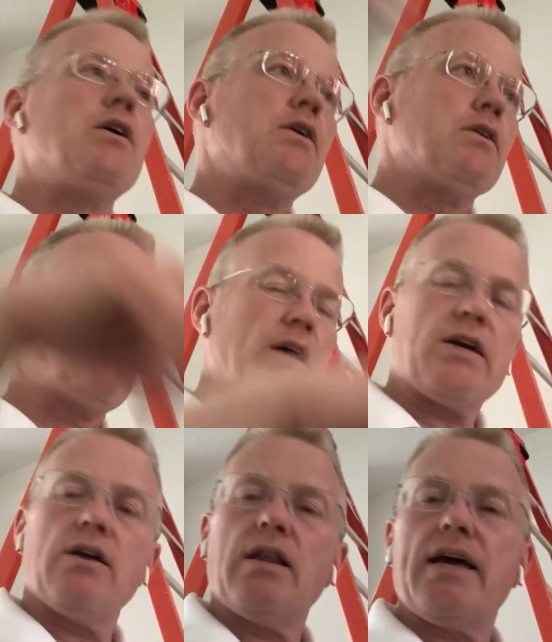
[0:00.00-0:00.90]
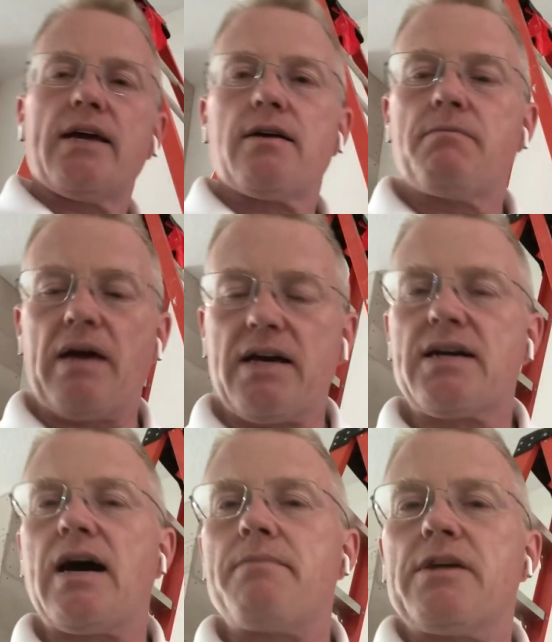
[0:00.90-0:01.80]
Click on like, make a
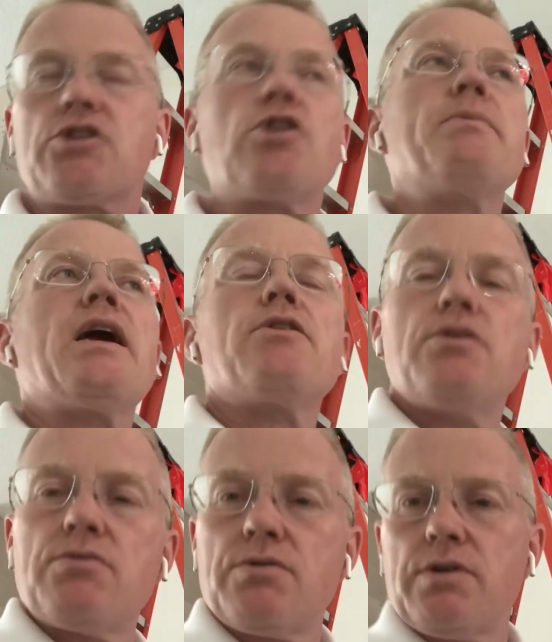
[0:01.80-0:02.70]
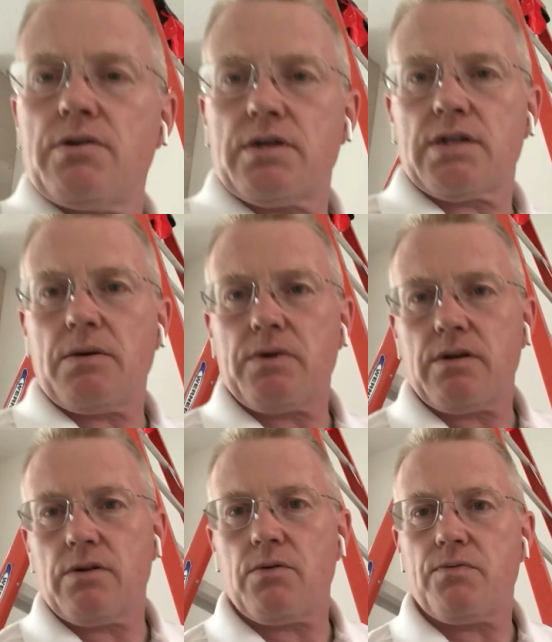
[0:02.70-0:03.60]
comment. Show me how you do yours. I want to
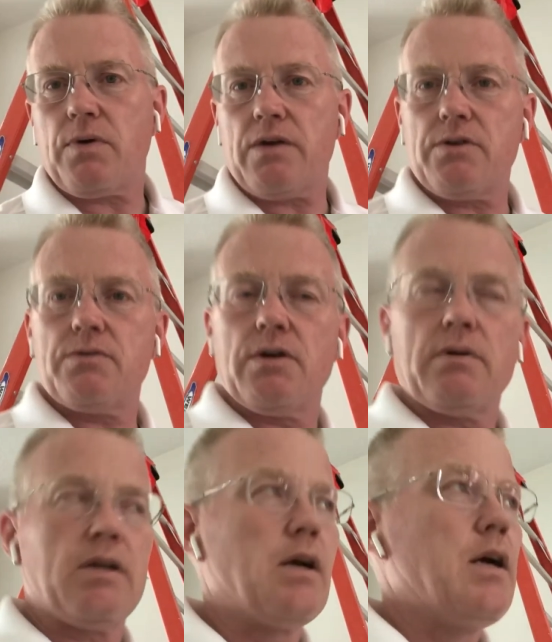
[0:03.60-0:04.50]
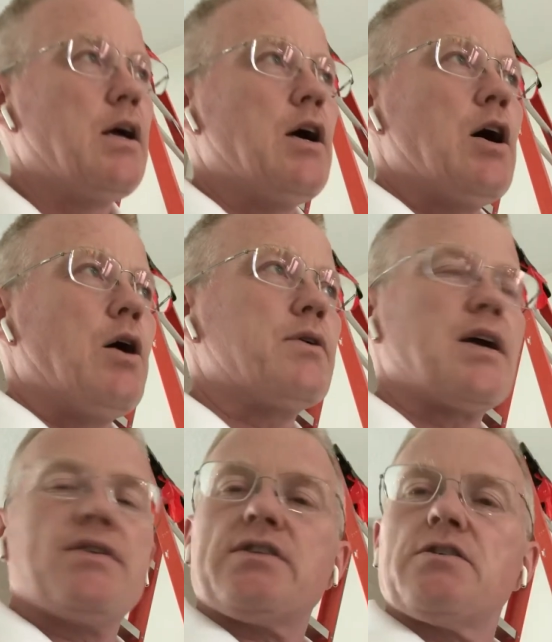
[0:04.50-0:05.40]
know how you do it. Okay,
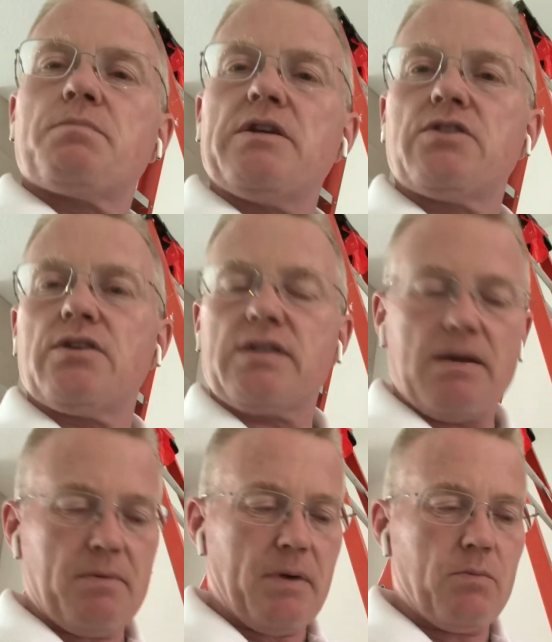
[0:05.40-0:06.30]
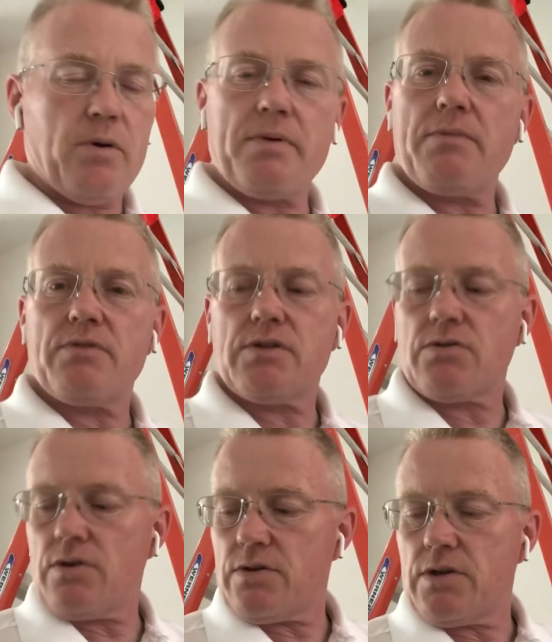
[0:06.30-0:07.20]
this is Spencer, your Tampa Bay wallpaper
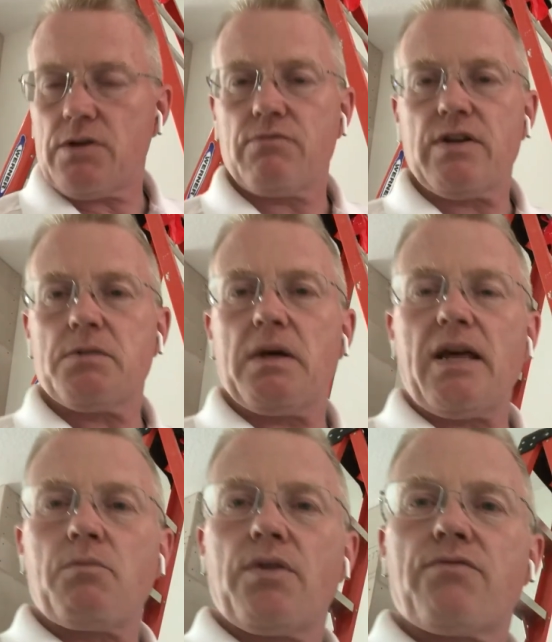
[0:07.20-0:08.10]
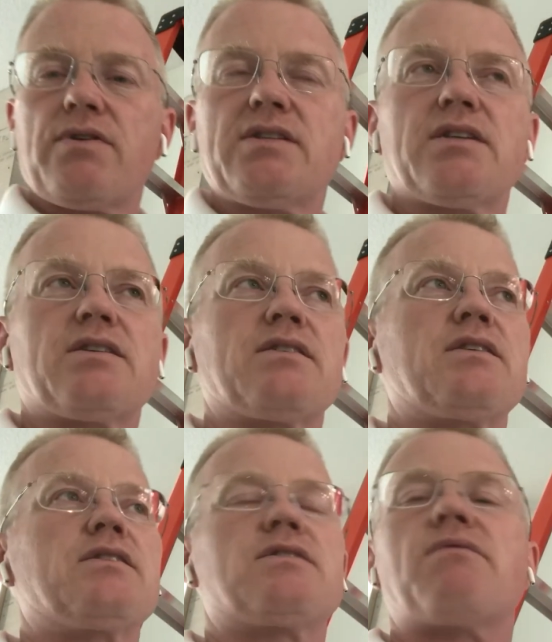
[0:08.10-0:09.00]
installer. You can reach me at
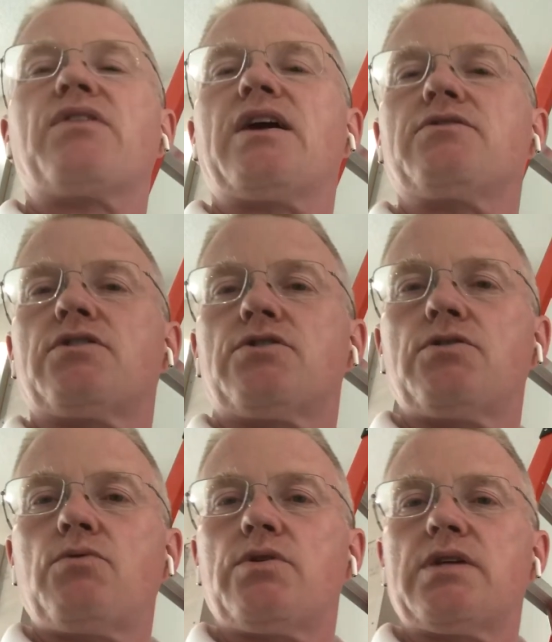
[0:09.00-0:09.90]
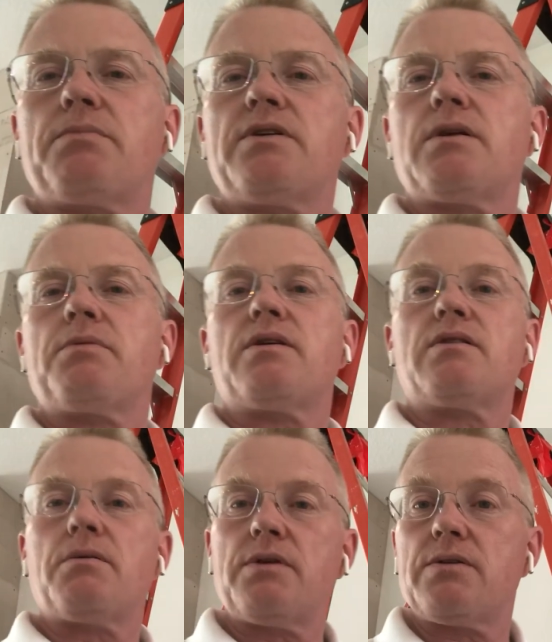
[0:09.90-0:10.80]
813-666-7002 or
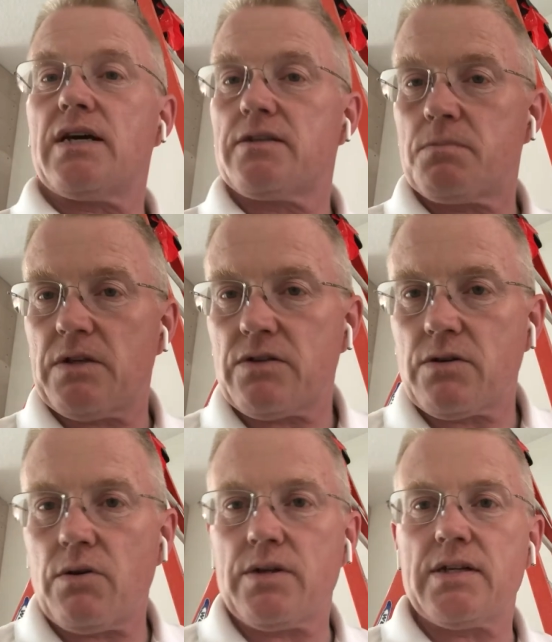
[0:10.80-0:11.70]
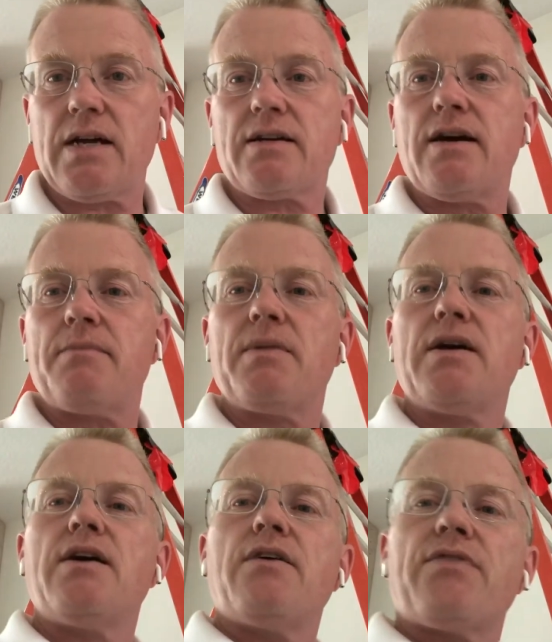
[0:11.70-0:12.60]
www.spencercolgan.com.
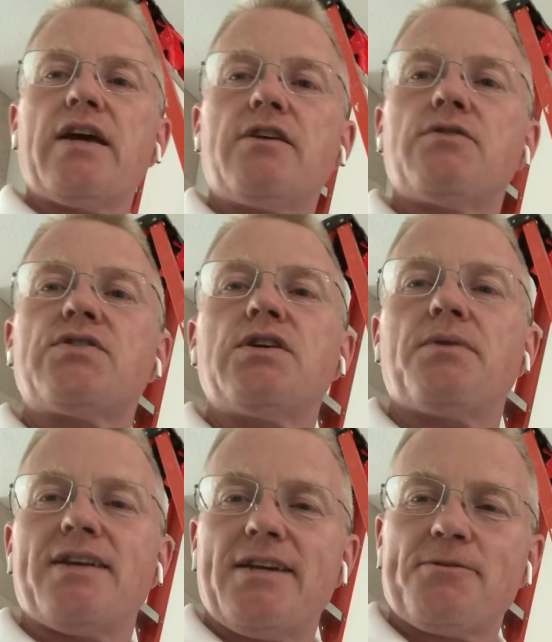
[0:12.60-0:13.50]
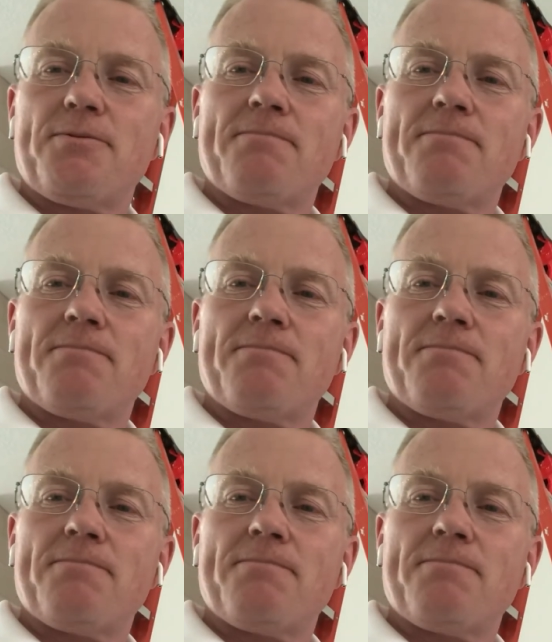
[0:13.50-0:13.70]
Thank you. See you on the next one.